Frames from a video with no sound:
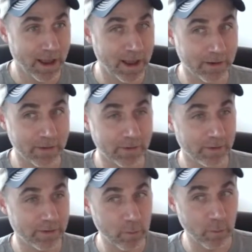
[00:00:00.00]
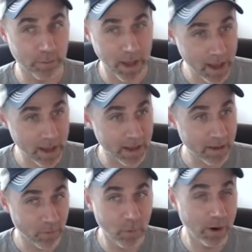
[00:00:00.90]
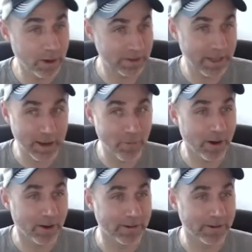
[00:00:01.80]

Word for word: and they will pay what they want.